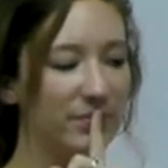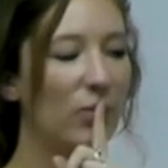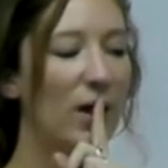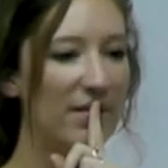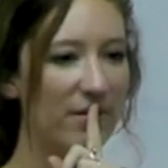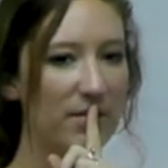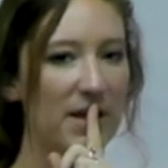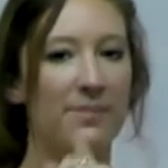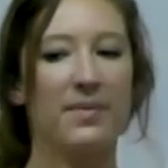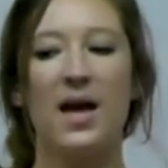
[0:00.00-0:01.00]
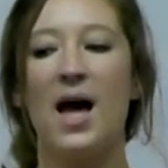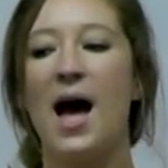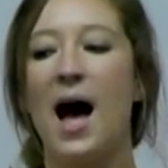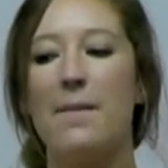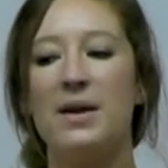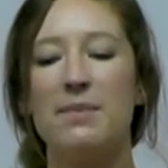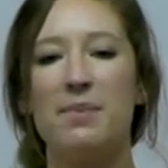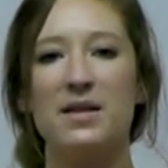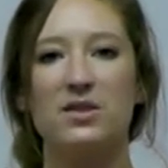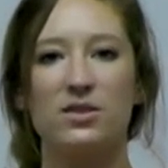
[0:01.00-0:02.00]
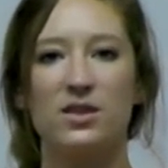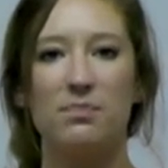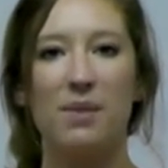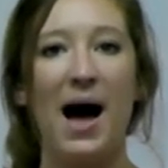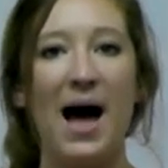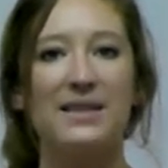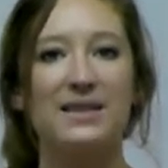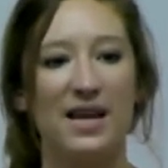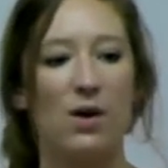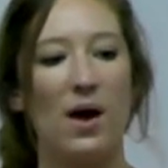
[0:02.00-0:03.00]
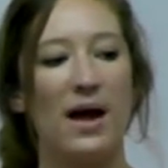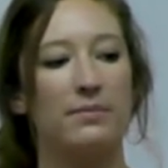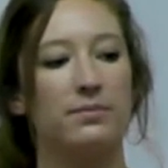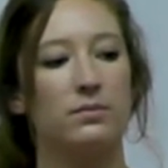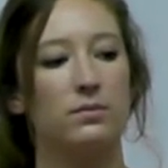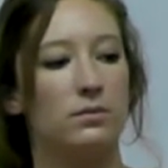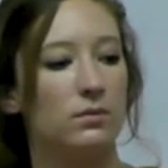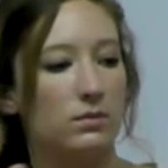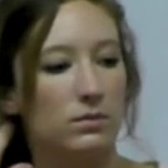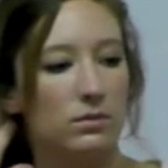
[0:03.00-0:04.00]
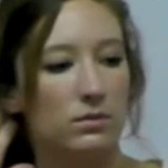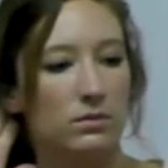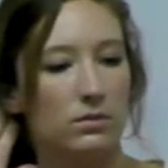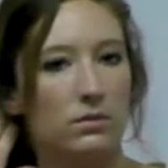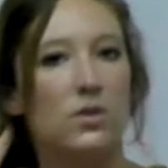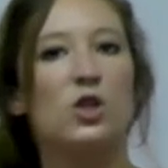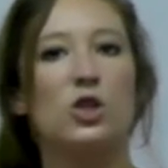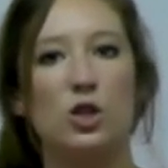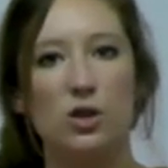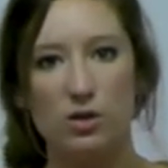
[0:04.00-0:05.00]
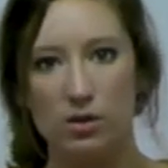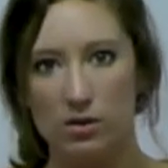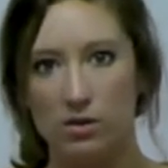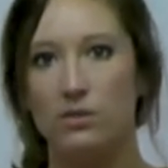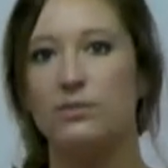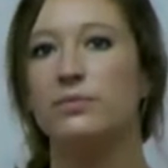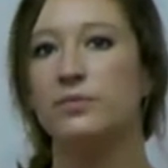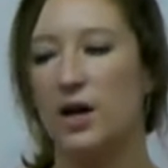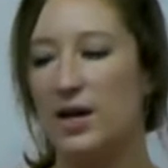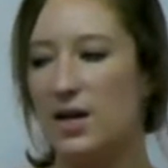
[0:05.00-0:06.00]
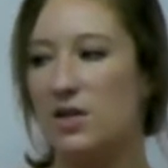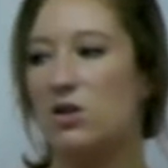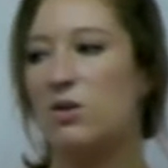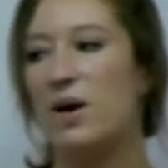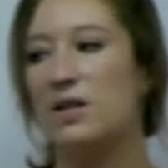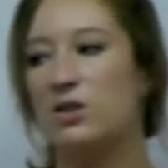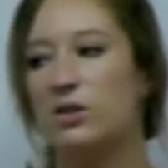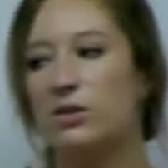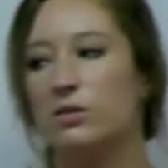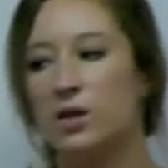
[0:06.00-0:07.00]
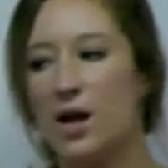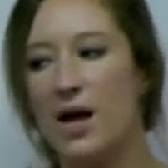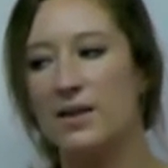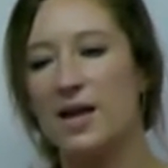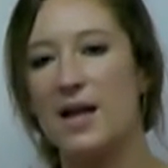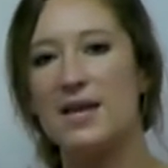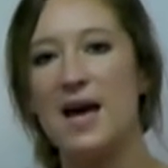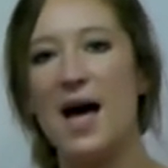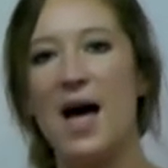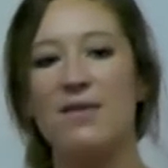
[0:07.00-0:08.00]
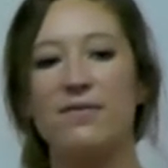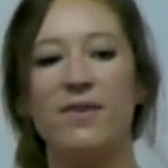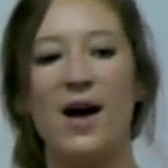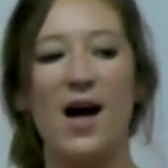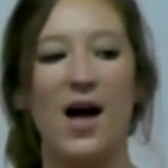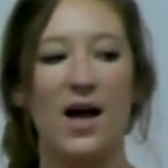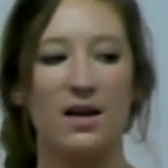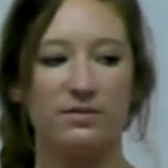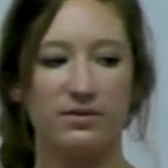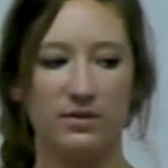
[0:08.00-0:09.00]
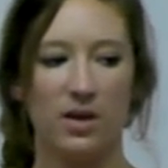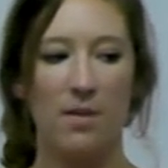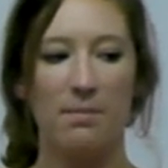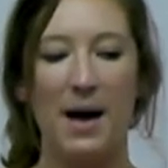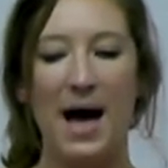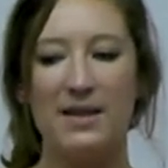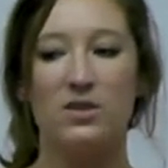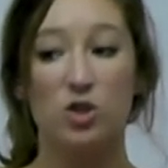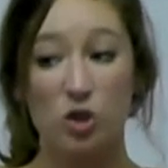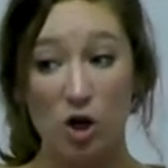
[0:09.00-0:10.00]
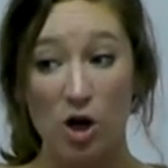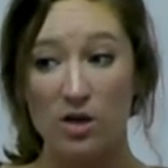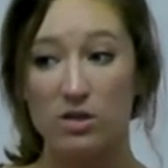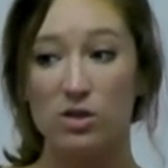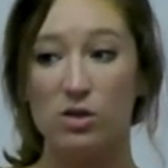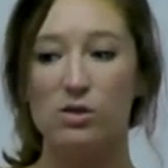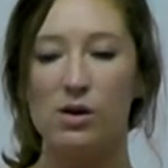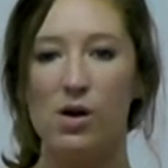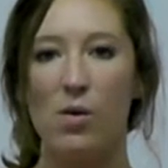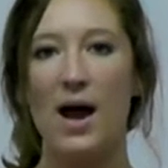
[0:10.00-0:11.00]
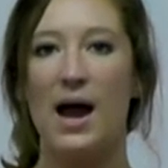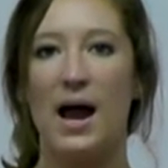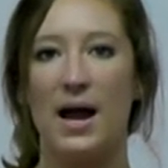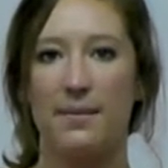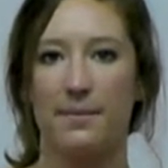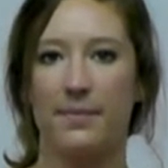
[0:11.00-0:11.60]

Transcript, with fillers: wait for me. How many pencils did Pat take away? One. Two. Two, right? He took away two. Nadia had five. Pat took two away.